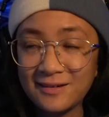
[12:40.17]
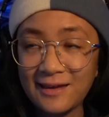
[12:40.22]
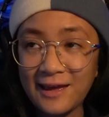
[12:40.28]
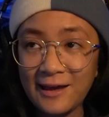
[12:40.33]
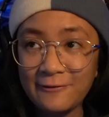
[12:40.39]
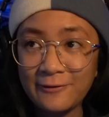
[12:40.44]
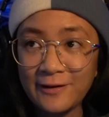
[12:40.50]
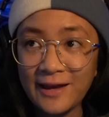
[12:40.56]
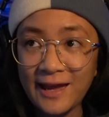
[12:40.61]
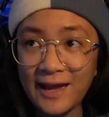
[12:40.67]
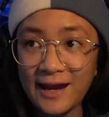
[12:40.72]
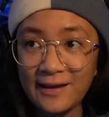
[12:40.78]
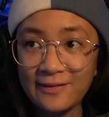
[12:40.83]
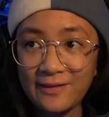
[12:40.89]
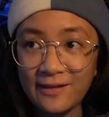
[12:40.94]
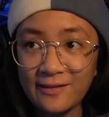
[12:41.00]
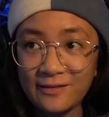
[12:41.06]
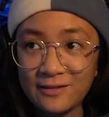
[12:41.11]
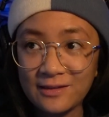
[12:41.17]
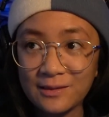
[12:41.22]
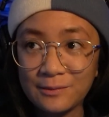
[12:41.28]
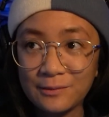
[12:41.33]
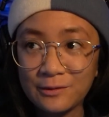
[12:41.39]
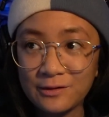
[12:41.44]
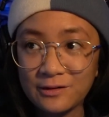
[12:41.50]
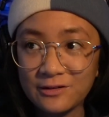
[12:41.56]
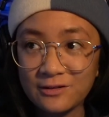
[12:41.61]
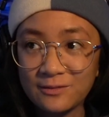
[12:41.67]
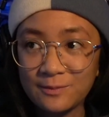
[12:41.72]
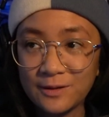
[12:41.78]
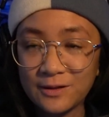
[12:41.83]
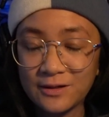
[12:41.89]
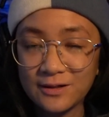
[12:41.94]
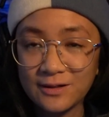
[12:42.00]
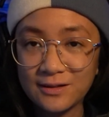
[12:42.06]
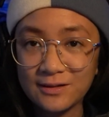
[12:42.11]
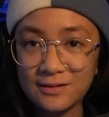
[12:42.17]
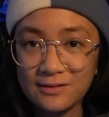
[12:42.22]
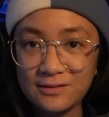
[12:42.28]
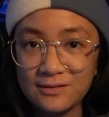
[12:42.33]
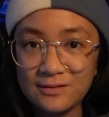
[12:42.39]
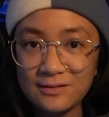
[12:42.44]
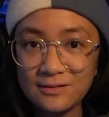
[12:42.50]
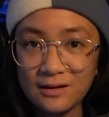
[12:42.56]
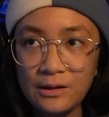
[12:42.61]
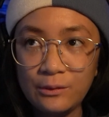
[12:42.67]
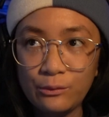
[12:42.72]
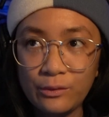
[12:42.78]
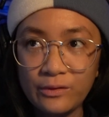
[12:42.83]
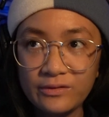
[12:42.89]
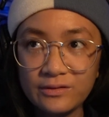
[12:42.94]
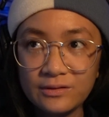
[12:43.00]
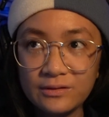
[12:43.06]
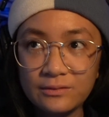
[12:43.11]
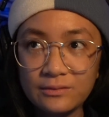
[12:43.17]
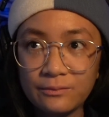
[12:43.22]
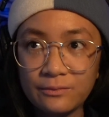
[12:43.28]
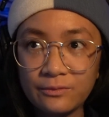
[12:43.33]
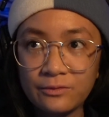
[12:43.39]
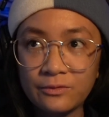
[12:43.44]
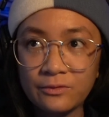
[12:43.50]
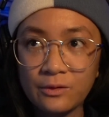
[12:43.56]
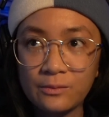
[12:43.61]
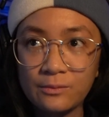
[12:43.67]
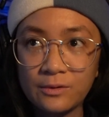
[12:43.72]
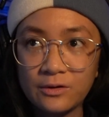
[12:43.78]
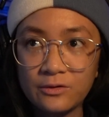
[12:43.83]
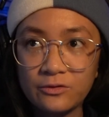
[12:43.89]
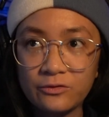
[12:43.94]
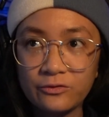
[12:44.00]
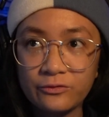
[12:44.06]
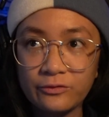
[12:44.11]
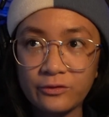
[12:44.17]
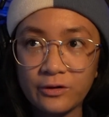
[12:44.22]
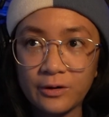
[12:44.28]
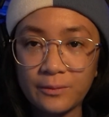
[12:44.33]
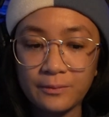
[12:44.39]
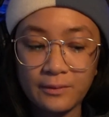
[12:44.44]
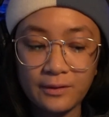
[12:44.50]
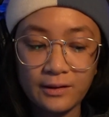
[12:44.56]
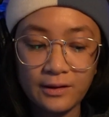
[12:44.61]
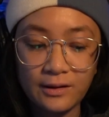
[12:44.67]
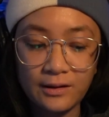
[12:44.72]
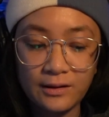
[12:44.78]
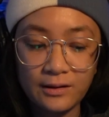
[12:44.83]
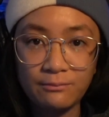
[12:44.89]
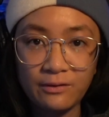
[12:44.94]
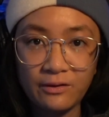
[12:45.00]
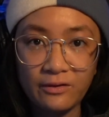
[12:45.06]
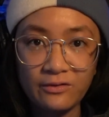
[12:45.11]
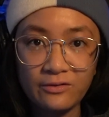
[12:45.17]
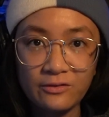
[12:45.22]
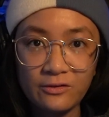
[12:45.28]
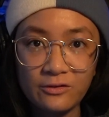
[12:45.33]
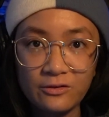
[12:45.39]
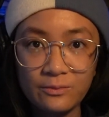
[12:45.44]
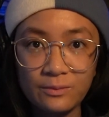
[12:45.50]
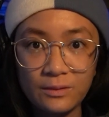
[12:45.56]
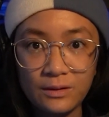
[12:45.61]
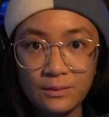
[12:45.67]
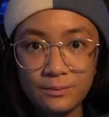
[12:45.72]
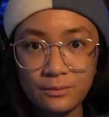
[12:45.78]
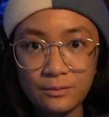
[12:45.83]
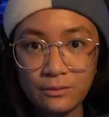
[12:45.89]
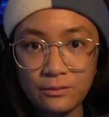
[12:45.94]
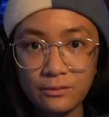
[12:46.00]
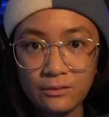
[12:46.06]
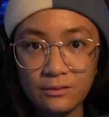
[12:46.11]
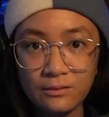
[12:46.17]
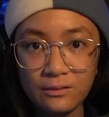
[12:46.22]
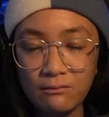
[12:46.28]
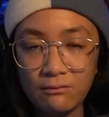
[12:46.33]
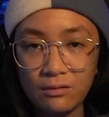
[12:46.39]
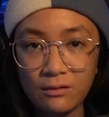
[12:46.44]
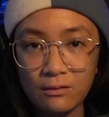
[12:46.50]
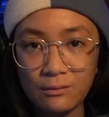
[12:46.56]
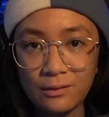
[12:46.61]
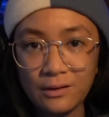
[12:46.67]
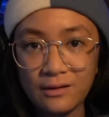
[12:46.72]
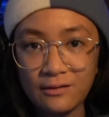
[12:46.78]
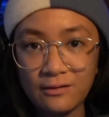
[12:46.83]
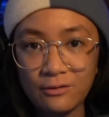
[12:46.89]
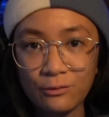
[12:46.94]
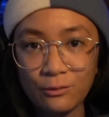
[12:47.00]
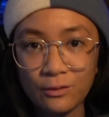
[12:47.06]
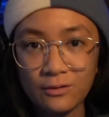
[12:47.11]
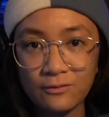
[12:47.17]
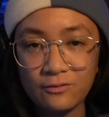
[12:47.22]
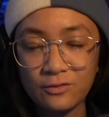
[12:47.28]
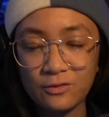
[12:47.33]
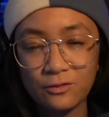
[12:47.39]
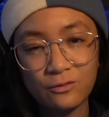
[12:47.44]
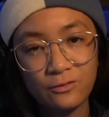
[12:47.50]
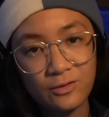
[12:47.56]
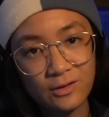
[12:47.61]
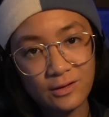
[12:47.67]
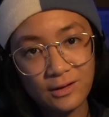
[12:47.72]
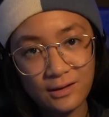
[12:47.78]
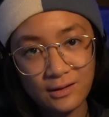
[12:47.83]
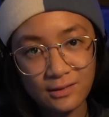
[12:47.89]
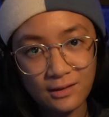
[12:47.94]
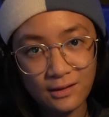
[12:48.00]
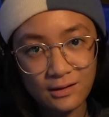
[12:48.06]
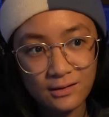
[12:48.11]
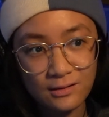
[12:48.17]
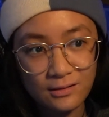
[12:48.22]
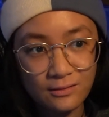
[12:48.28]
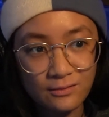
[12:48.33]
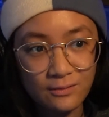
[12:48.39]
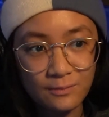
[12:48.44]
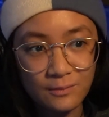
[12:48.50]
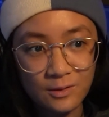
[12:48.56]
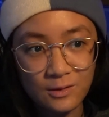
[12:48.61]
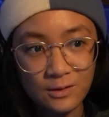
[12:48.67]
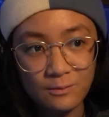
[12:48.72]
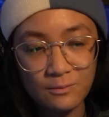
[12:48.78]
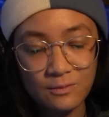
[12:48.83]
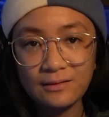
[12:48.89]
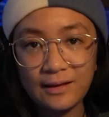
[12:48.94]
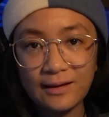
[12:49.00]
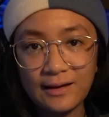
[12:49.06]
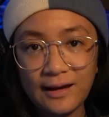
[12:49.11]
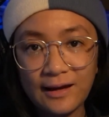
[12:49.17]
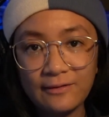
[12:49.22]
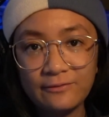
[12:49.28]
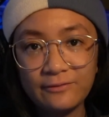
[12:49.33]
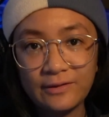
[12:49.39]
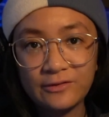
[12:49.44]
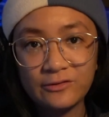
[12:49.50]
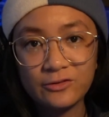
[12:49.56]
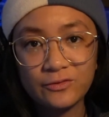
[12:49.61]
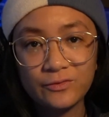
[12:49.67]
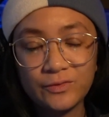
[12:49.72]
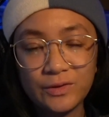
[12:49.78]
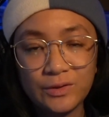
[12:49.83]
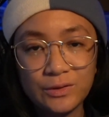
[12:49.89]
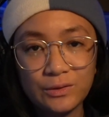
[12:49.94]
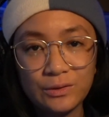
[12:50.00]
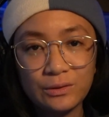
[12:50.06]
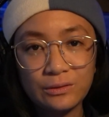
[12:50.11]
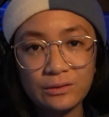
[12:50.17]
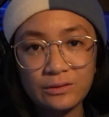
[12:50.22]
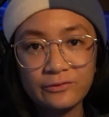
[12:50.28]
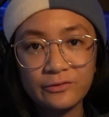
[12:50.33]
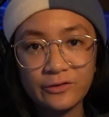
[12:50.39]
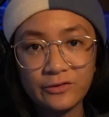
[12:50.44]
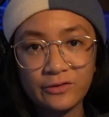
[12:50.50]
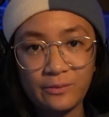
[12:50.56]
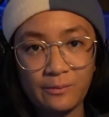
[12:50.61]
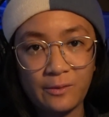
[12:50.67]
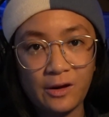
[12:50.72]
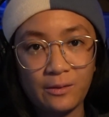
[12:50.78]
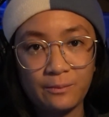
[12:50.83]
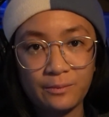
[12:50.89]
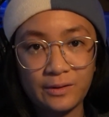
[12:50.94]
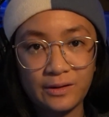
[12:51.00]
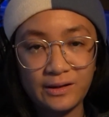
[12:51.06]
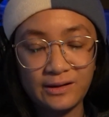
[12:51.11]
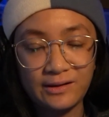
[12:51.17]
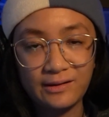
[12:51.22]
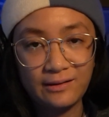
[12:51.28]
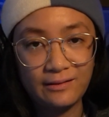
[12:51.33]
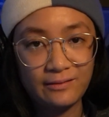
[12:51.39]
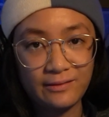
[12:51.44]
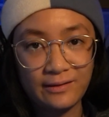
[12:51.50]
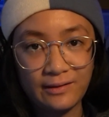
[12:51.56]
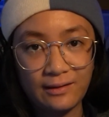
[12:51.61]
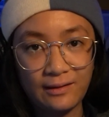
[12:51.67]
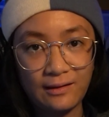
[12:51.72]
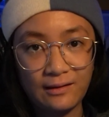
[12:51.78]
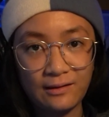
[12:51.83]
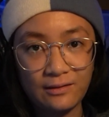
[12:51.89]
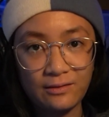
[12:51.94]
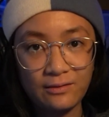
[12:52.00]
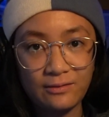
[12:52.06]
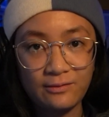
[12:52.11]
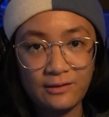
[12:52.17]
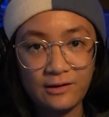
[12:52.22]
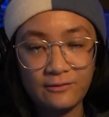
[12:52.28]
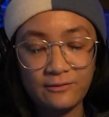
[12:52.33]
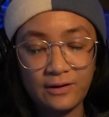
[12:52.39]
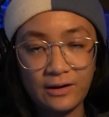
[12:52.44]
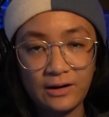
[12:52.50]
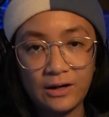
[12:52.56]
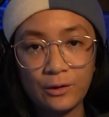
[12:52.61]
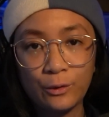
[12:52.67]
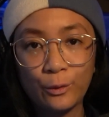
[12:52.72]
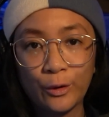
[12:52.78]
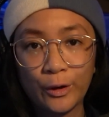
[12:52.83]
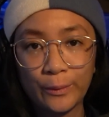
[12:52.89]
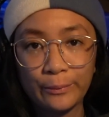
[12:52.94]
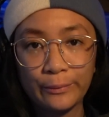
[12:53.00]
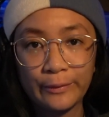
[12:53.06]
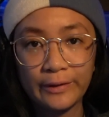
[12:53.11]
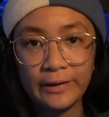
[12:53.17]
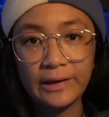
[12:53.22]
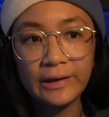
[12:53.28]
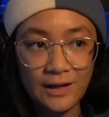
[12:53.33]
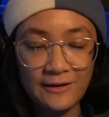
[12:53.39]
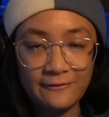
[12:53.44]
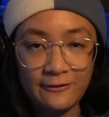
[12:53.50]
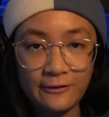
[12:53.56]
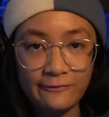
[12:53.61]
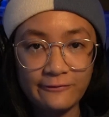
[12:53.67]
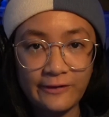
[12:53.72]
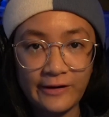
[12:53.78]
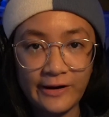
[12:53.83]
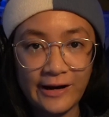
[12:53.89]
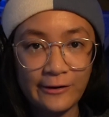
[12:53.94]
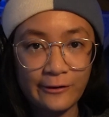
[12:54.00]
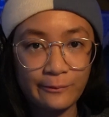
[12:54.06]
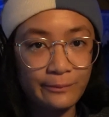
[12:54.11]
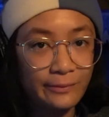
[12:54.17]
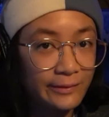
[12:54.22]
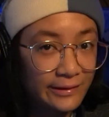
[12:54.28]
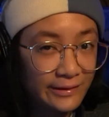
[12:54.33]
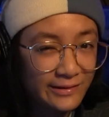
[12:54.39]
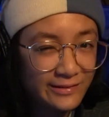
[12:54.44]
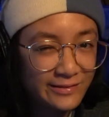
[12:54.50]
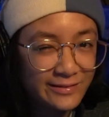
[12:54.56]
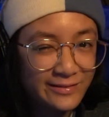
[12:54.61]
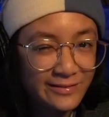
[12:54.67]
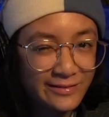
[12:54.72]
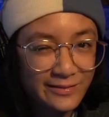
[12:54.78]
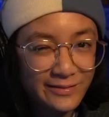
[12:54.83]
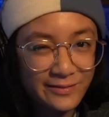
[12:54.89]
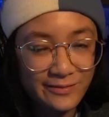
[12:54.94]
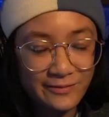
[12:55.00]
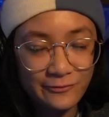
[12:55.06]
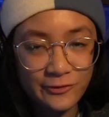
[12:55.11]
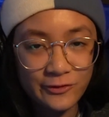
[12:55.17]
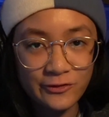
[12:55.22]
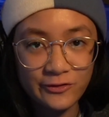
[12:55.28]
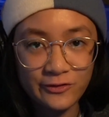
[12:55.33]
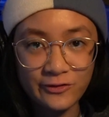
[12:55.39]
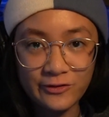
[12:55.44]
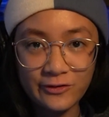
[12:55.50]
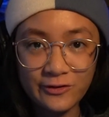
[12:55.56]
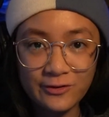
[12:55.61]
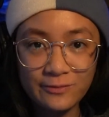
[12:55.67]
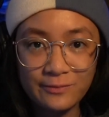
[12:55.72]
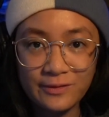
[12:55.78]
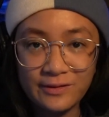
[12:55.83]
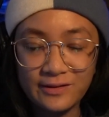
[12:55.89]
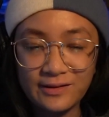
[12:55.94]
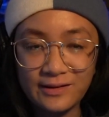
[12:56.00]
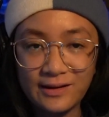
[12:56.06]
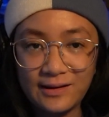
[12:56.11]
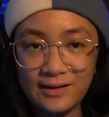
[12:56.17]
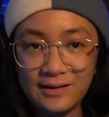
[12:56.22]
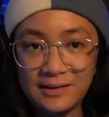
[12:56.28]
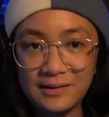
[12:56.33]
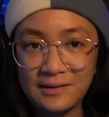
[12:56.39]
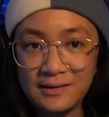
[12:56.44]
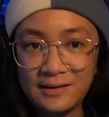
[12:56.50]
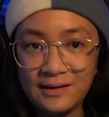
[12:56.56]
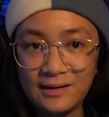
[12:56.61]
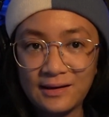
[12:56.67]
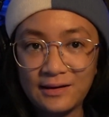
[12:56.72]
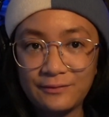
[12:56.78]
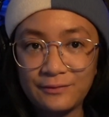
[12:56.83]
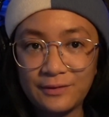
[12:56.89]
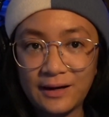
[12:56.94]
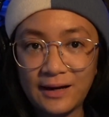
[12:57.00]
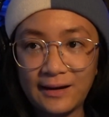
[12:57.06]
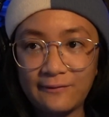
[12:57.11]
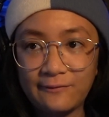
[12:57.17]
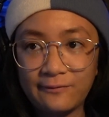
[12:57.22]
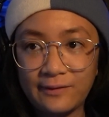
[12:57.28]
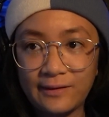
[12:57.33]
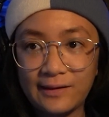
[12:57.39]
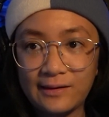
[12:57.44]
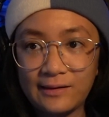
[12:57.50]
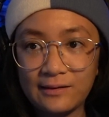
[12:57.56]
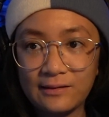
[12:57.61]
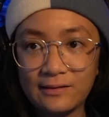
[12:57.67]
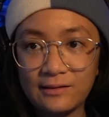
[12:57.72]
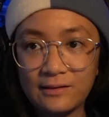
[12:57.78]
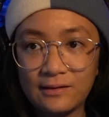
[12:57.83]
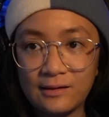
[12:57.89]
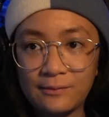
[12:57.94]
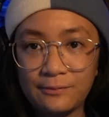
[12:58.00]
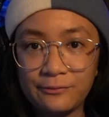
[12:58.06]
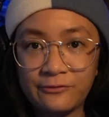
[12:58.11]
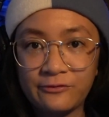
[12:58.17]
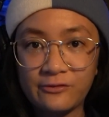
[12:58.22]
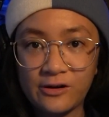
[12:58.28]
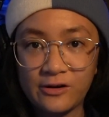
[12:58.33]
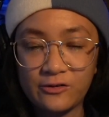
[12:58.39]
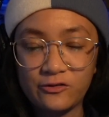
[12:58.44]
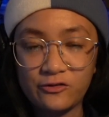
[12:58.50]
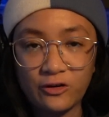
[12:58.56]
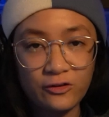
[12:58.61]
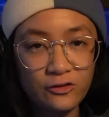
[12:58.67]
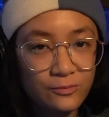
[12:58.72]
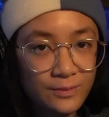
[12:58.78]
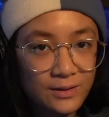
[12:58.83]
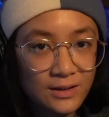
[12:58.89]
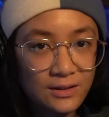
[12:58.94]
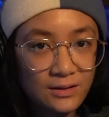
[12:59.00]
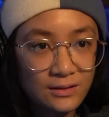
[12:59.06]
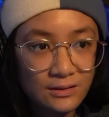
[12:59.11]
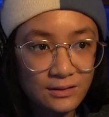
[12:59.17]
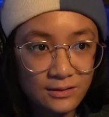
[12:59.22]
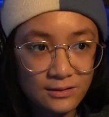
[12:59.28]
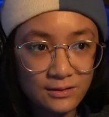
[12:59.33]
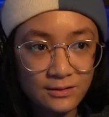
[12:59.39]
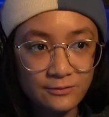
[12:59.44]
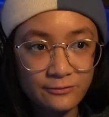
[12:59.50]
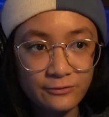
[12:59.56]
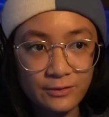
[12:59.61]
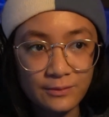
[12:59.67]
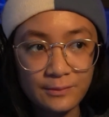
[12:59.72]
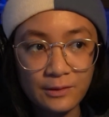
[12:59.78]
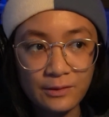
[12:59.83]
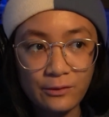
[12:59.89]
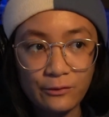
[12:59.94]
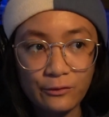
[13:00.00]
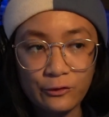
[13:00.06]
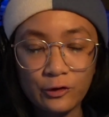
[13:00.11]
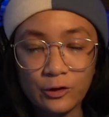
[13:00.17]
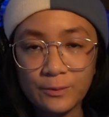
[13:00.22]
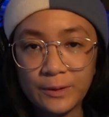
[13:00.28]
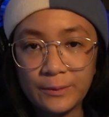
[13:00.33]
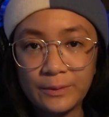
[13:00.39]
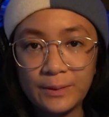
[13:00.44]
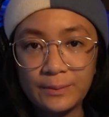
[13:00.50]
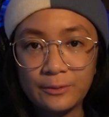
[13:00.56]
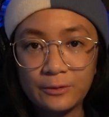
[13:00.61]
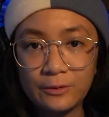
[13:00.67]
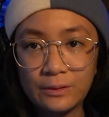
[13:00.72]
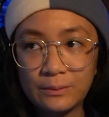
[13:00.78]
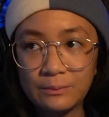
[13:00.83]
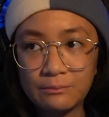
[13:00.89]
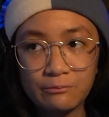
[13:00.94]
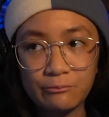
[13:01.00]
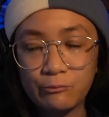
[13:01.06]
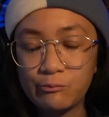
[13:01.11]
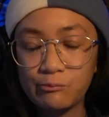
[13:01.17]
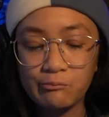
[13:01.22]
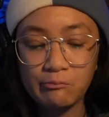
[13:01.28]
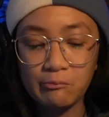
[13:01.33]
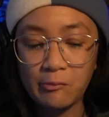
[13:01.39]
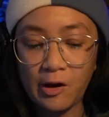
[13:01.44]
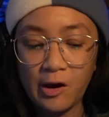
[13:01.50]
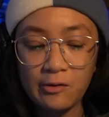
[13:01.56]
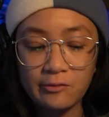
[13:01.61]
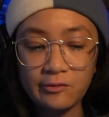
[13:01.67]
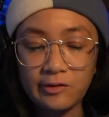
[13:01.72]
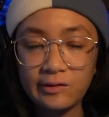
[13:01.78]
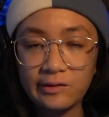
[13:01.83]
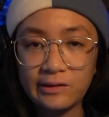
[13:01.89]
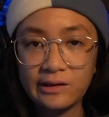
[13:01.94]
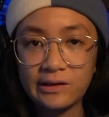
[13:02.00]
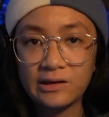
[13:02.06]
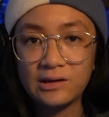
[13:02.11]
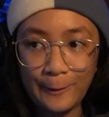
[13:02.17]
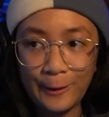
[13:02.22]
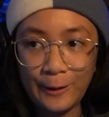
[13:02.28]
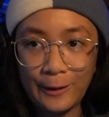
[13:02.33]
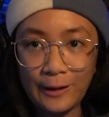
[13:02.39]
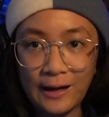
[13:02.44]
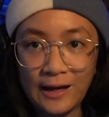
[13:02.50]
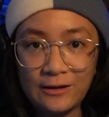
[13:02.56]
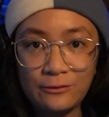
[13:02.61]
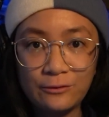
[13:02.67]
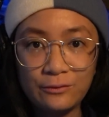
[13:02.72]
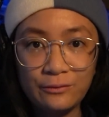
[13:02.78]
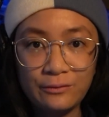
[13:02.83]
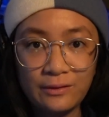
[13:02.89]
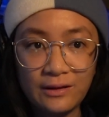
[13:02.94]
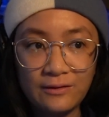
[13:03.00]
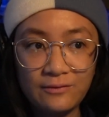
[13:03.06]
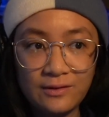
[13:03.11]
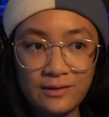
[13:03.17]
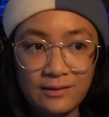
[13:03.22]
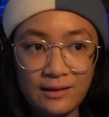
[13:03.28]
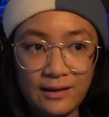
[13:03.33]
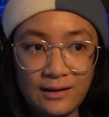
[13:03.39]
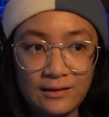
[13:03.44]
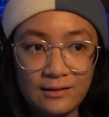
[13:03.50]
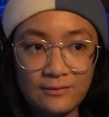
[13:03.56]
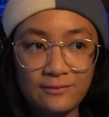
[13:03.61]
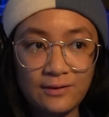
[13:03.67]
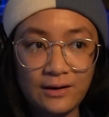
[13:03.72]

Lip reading: Have I had that similar experience? It wasn't so much from like business people, even though I sort of do feel like that sometimes. Like I've interviewed for some companies and like they're very corporate. I felt very out of place for sure. But did I ever have like upfront judgment from those corporate people? Not really, but I do live in like a